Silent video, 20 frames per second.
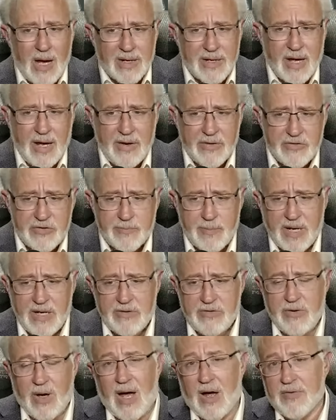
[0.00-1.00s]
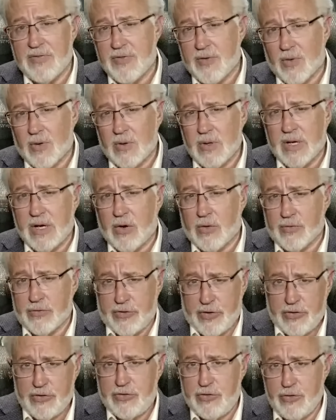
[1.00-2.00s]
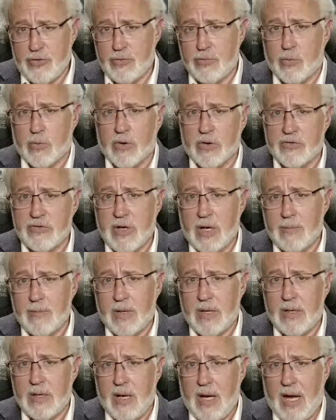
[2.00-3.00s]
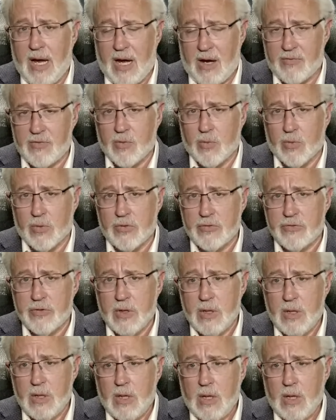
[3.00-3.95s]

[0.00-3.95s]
I can't speak to how thoroughly her tissues were examined afterwards,